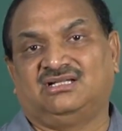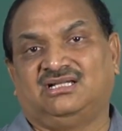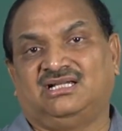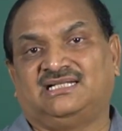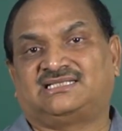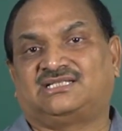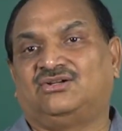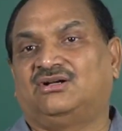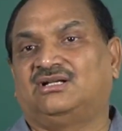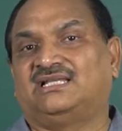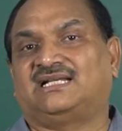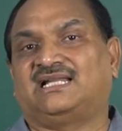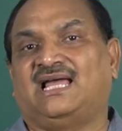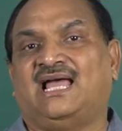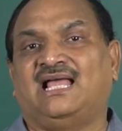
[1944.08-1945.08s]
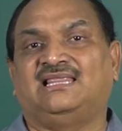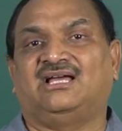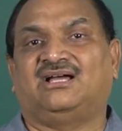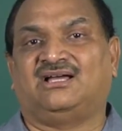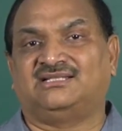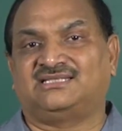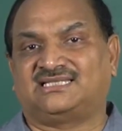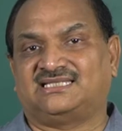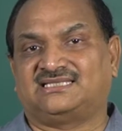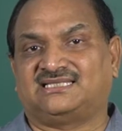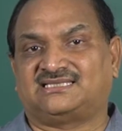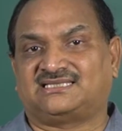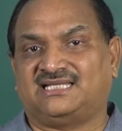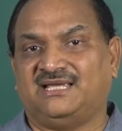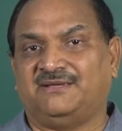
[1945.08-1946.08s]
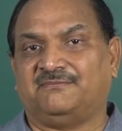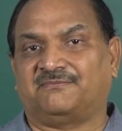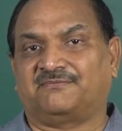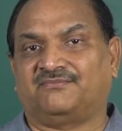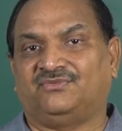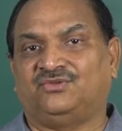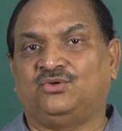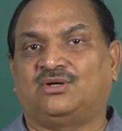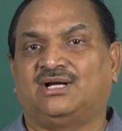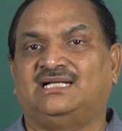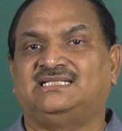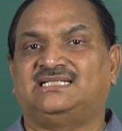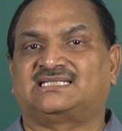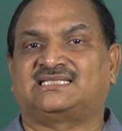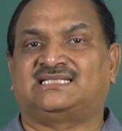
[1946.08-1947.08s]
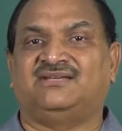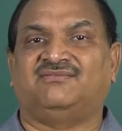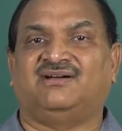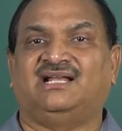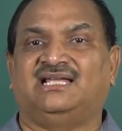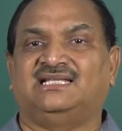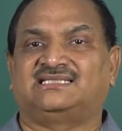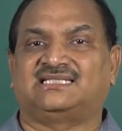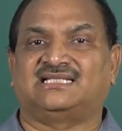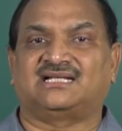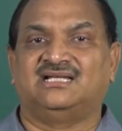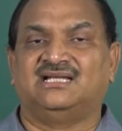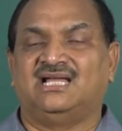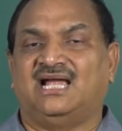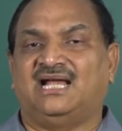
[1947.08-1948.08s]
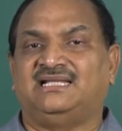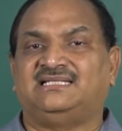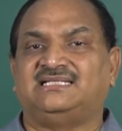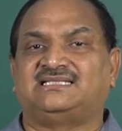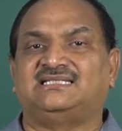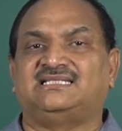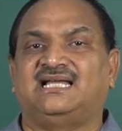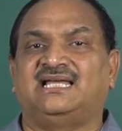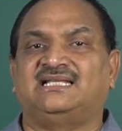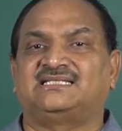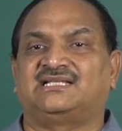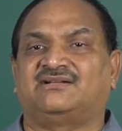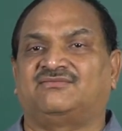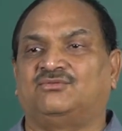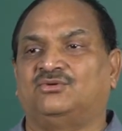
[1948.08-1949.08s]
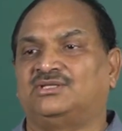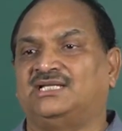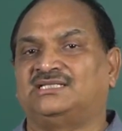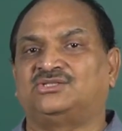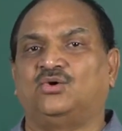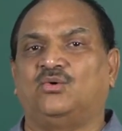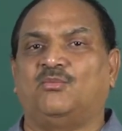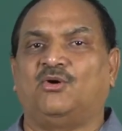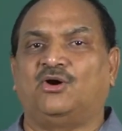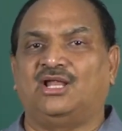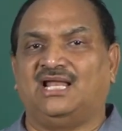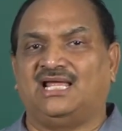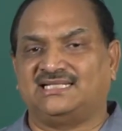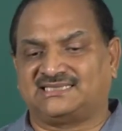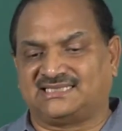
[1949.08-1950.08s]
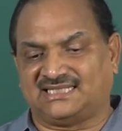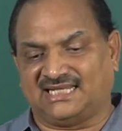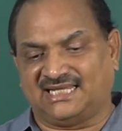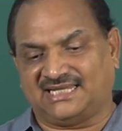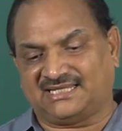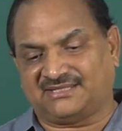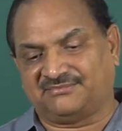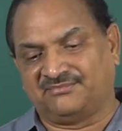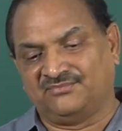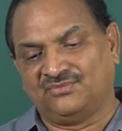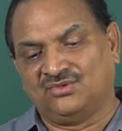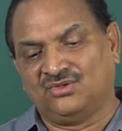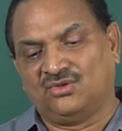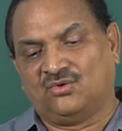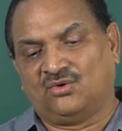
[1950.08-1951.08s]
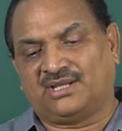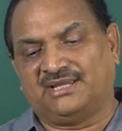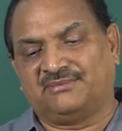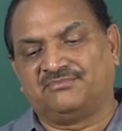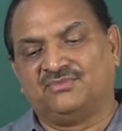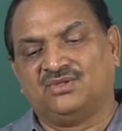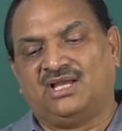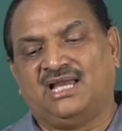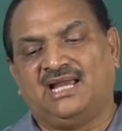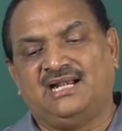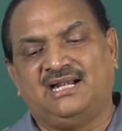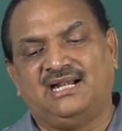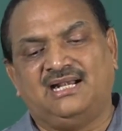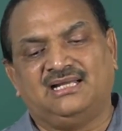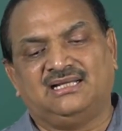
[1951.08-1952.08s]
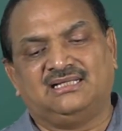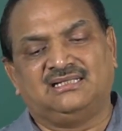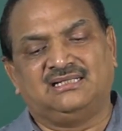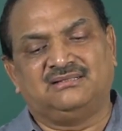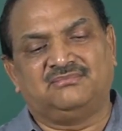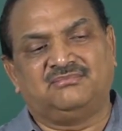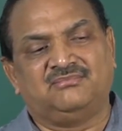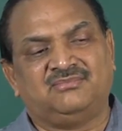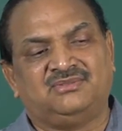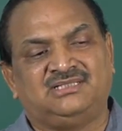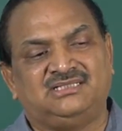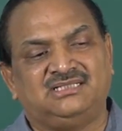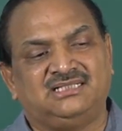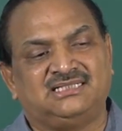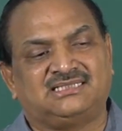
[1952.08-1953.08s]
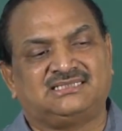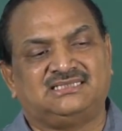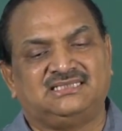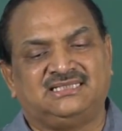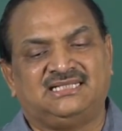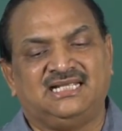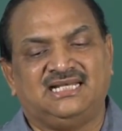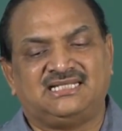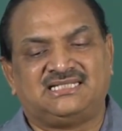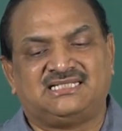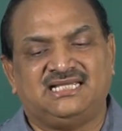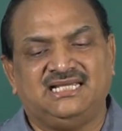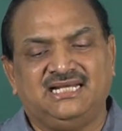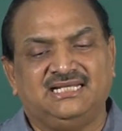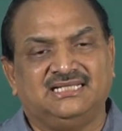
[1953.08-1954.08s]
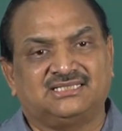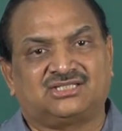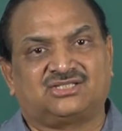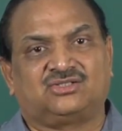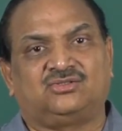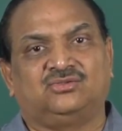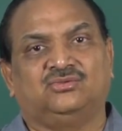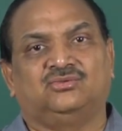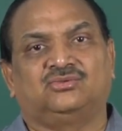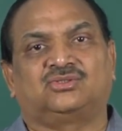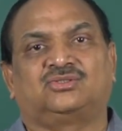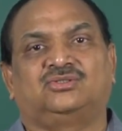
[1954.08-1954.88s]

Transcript: It's not that all the answers are the same. You can't just say one answer and this is the answer. Of course, there's no model answer like. Okay, and it's deleterious to